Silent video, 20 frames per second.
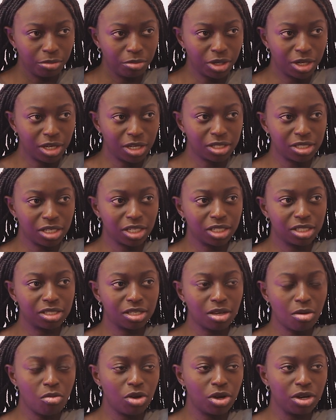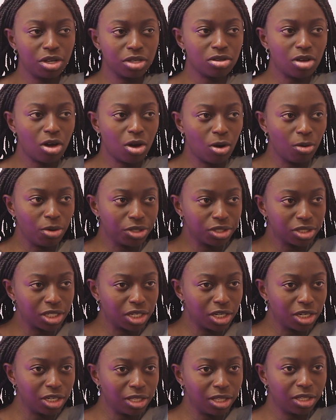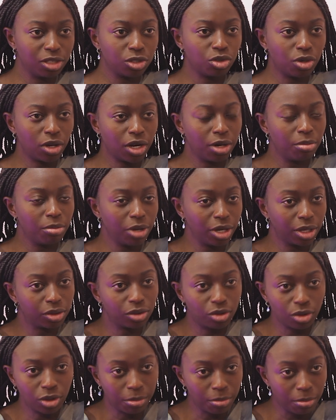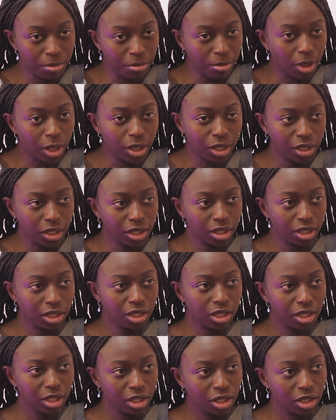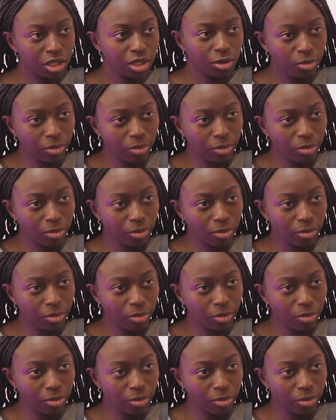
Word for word: Because, like, someone is always going to, like, trying to make their money. Right.